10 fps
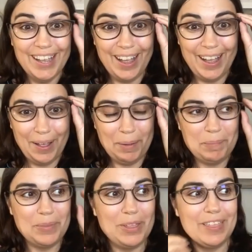
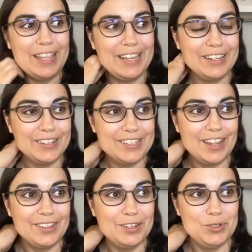Um, they could
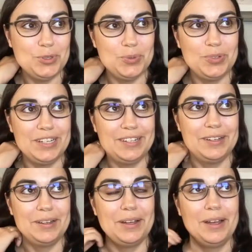tell the difference between
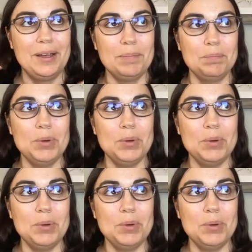um,